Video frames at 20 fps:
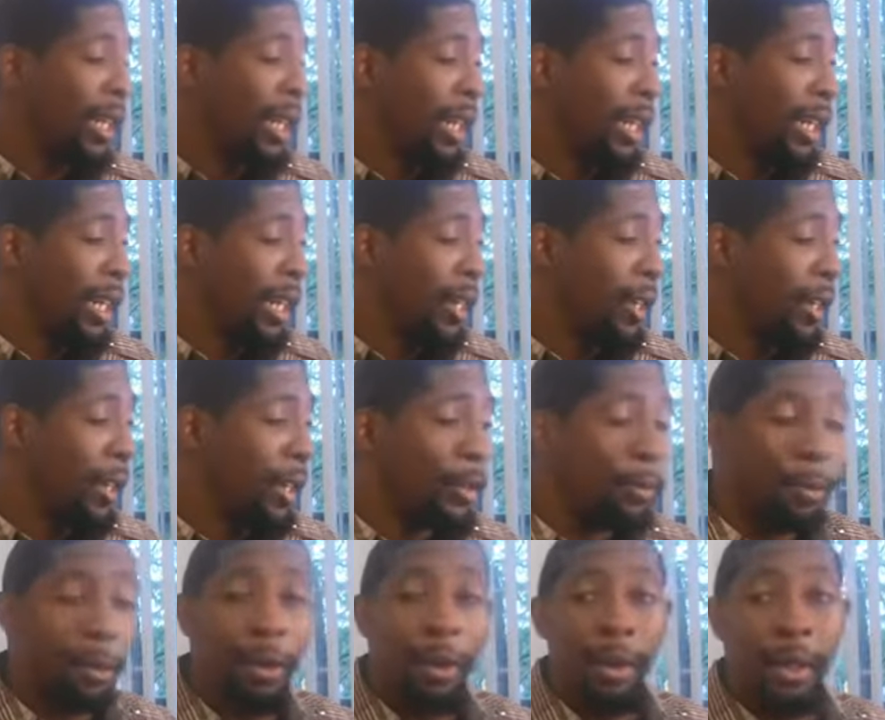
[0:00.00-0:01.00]
and this
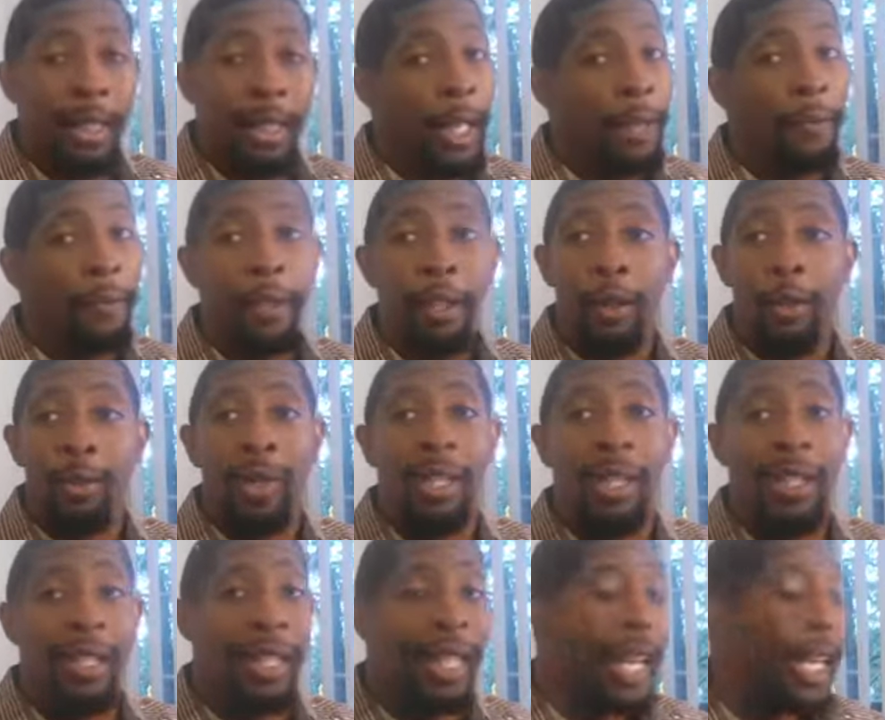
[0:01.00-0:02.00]
book definitely
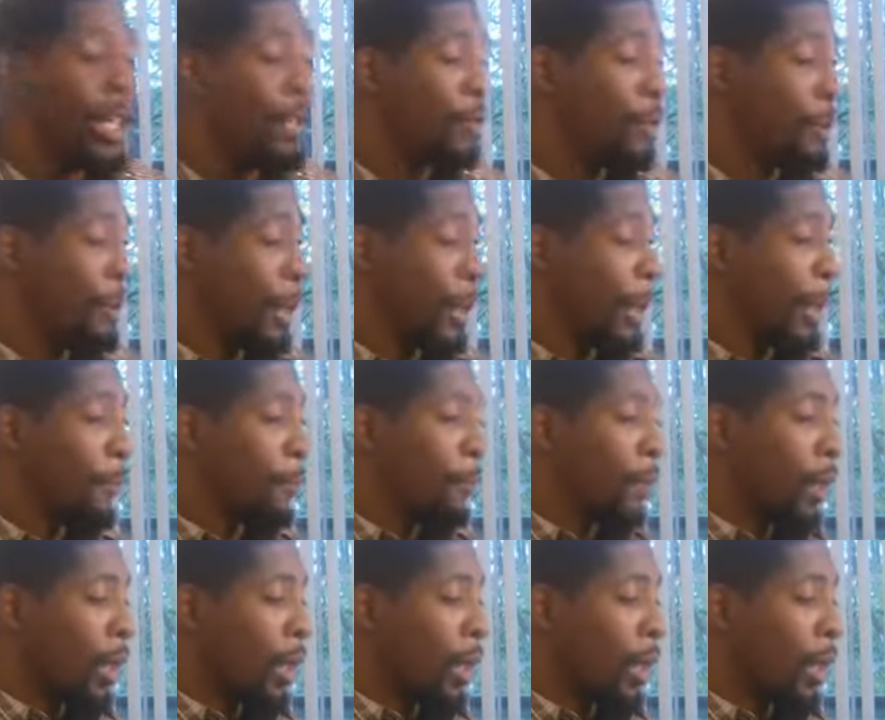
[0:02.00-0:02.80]
was the case for me.